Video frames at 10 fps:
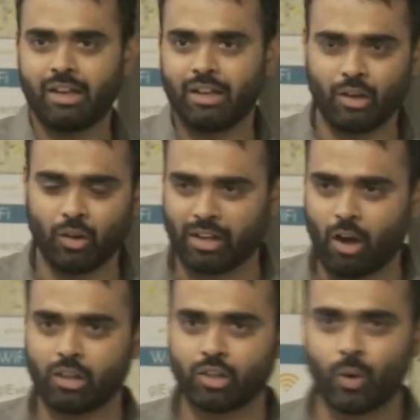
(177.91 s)
Like
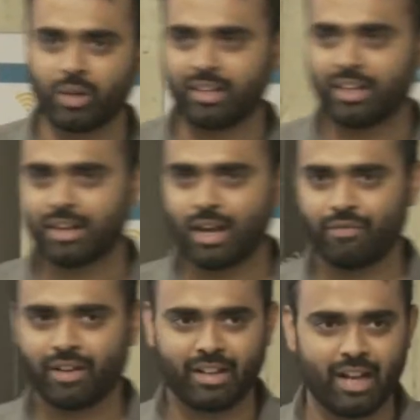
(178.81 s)
all the OTT
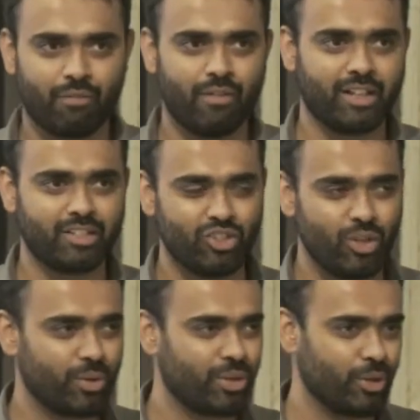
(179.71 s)
traffic, Netflix,
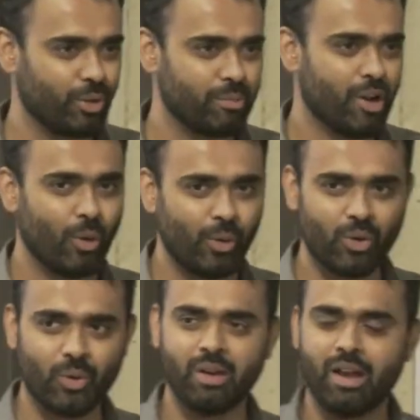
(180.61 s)
YouTube,
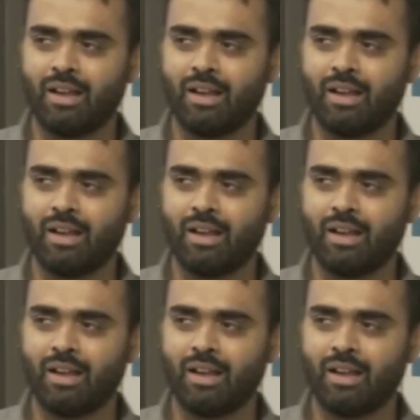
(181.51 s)
Hulu,